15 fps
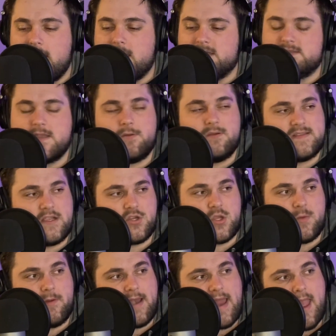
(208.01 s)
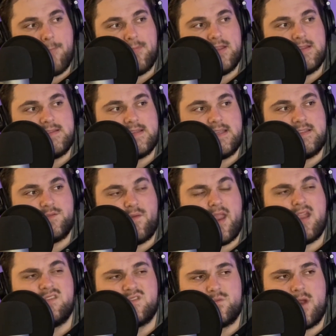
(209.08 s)
So essentially, what happens is
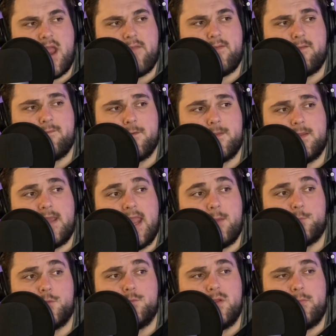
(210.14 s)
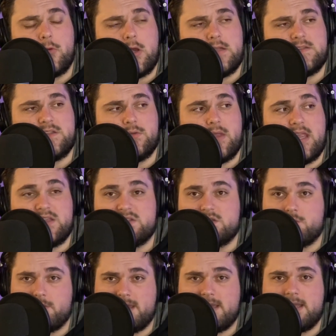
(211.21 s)
fans arriving for the game will be brought to a
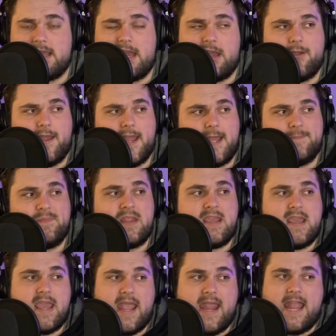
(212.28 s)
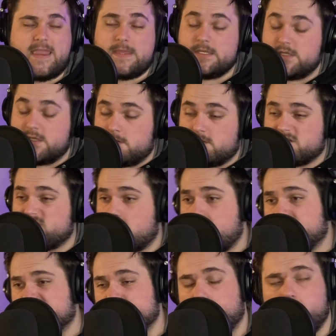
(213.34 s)
screening area, and the
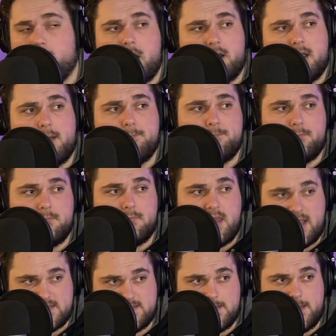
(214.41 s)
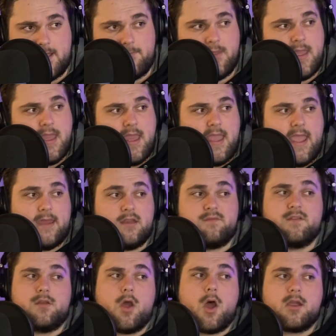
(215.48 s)
dogs will walk up next to them. And if
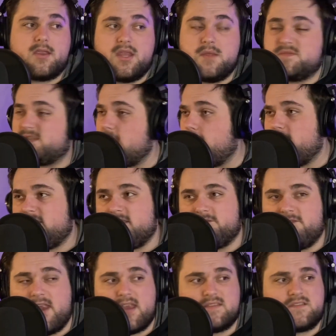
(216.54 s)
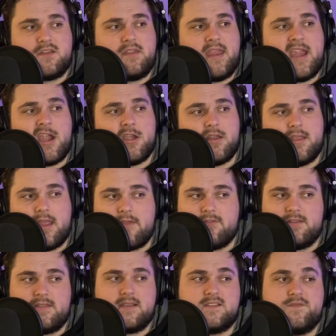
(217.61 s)
the dog keeps going, the fan's cleared,
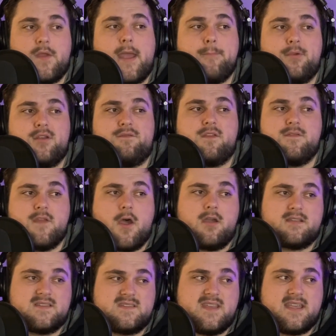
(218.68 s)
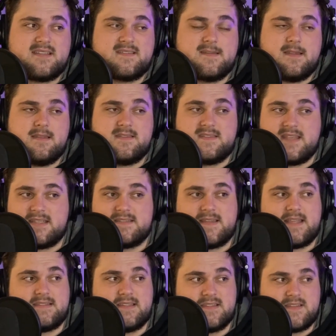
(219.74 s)
everything's fine. But if the dog sits,
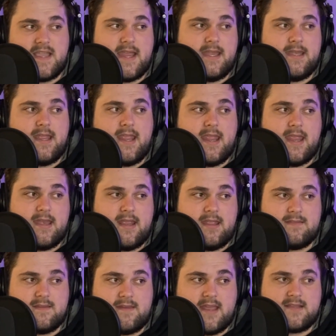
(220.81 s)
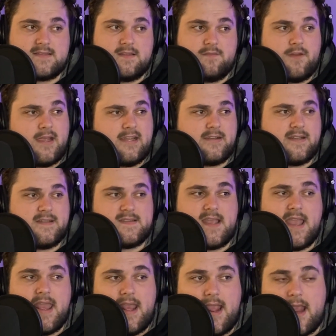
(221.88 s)
that's a sign, and it detects the virus,
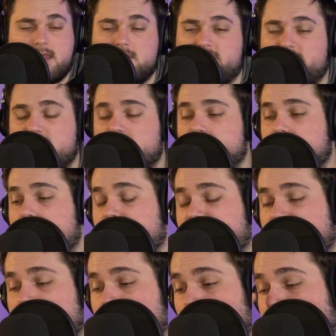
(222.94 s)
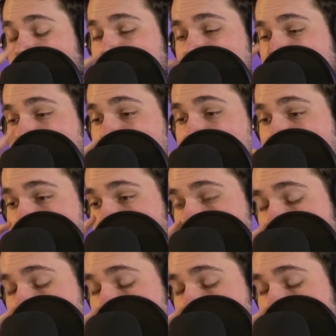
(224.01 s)
and the fan will be denied entry.